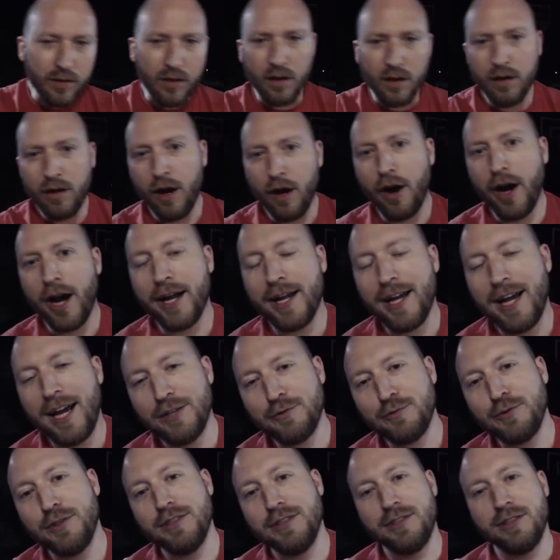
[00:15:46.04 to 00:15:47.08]
All right,
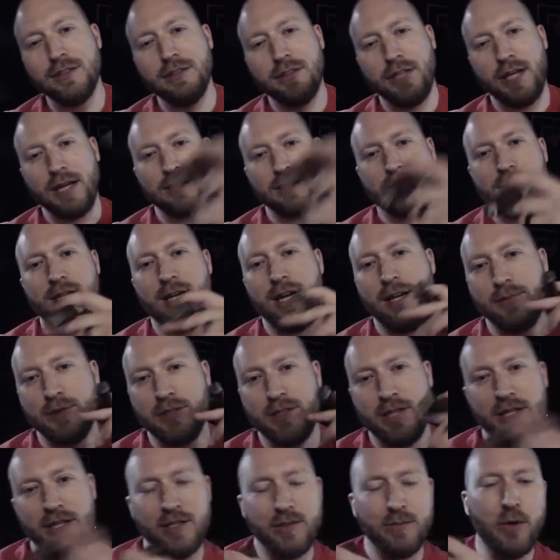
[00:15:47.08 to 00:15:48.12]
guys. Well, until next time,
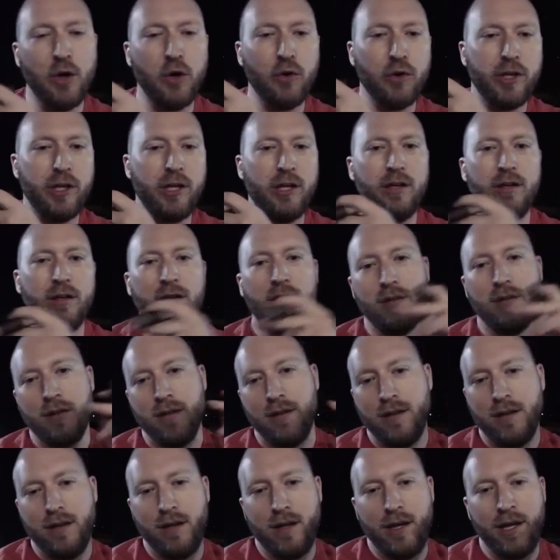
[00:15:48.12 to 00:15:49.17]
stay smoky
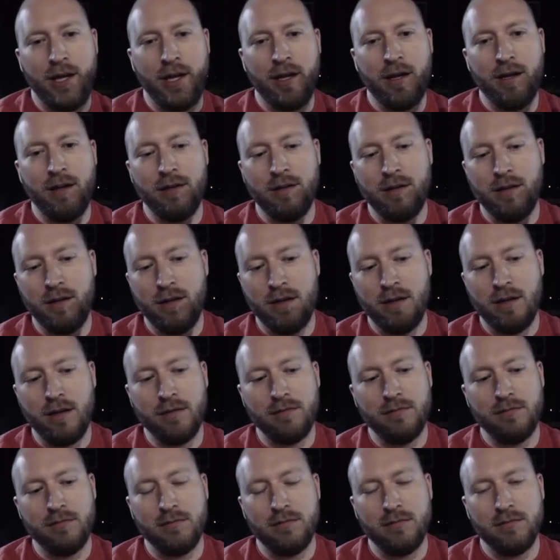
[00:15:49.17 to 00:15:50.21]
and
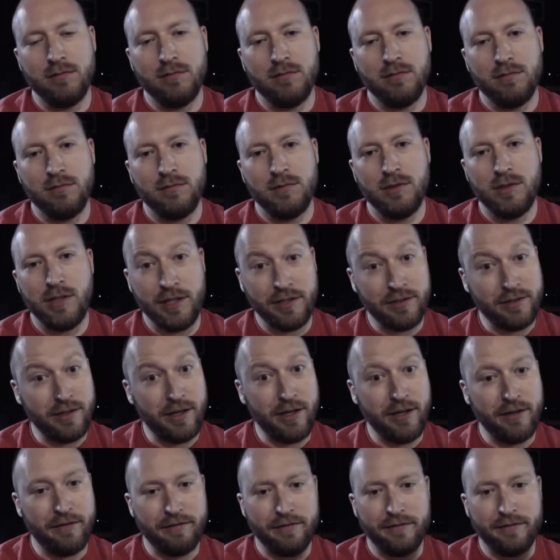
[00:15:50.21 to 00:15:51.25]
stay safe.